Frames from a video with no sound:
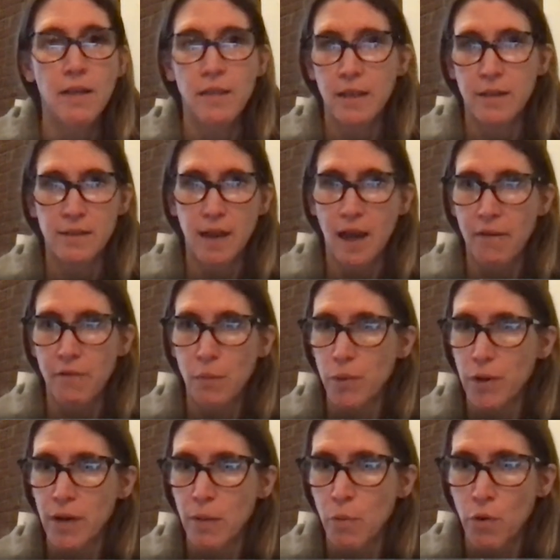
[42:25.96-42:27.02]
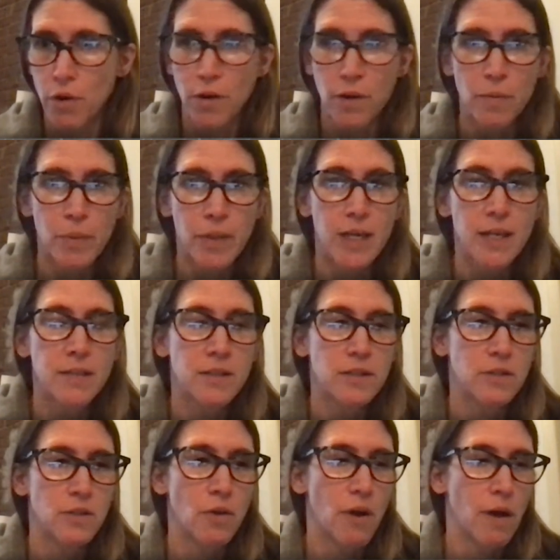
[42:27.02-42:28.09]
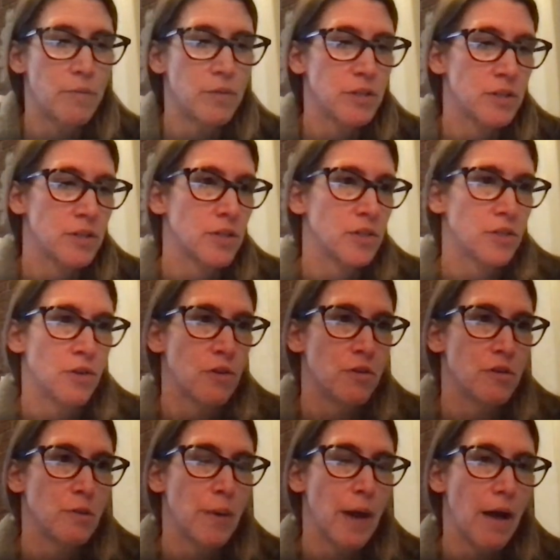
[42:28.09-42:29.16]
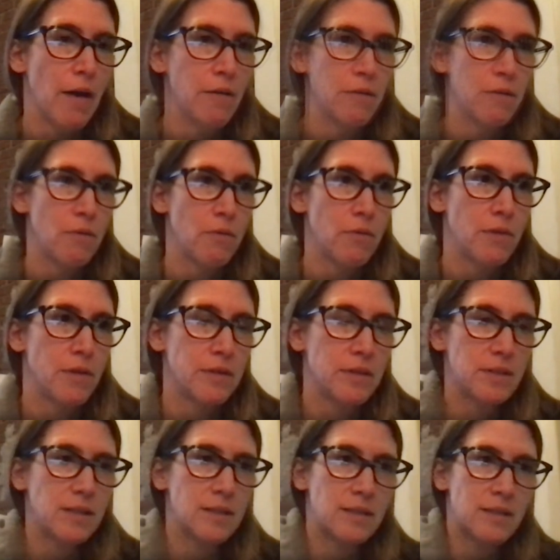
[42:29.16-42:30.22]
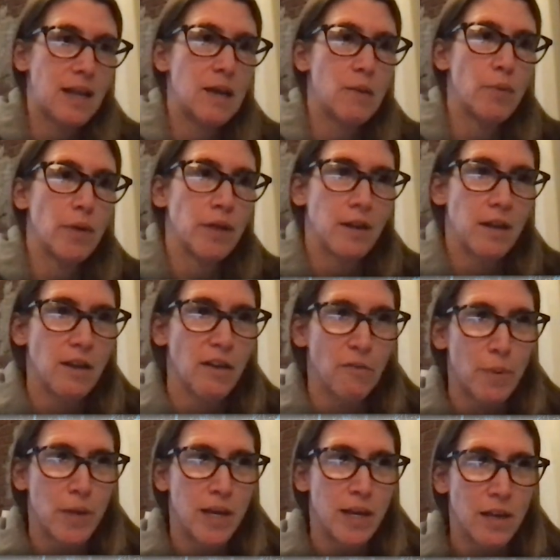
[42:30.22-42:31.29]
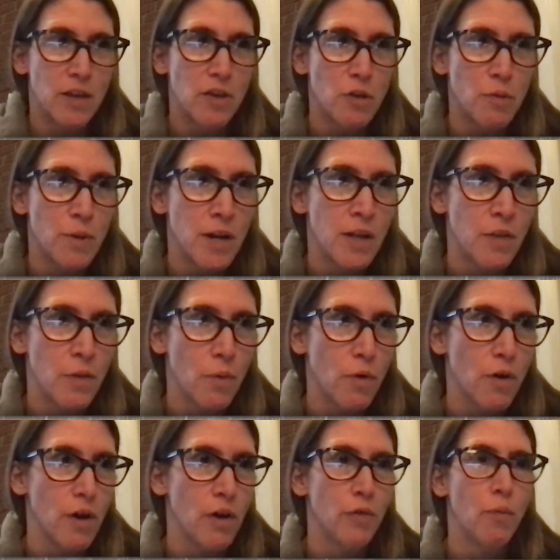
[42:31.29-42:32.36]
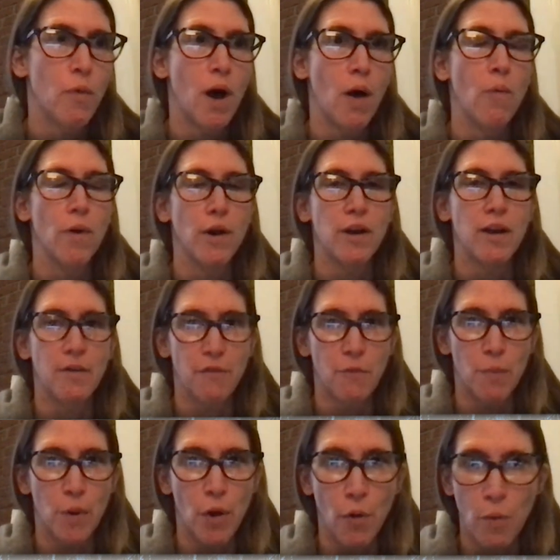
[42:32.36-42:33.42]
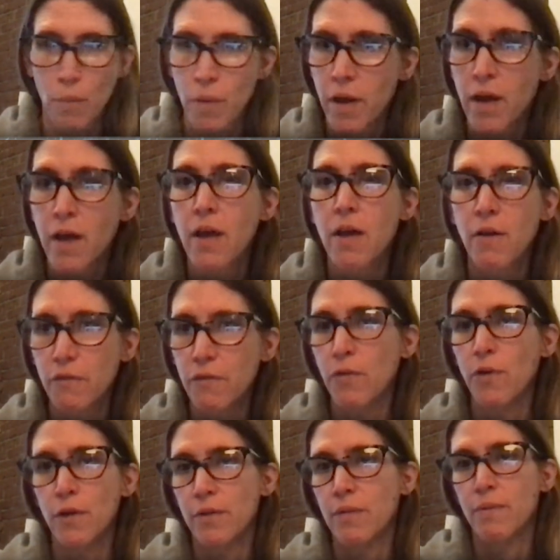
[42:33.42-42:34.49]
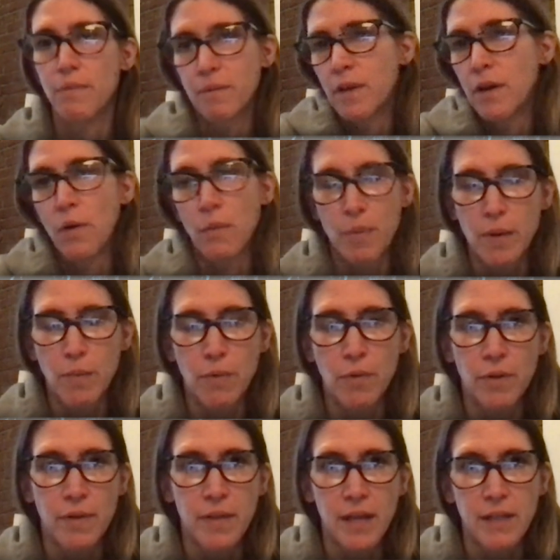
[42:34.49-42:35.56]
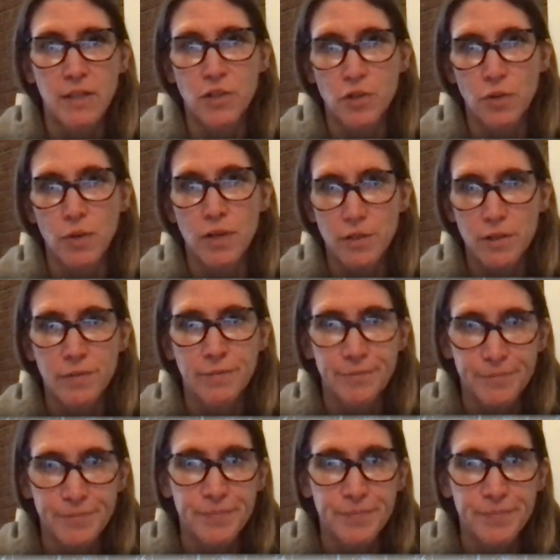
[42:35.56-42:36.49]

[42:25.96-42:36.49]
than to have a brick and mortar place. So I'm just concerned about the sustainability of being a human in the world while working from home for, you know, people in that situation.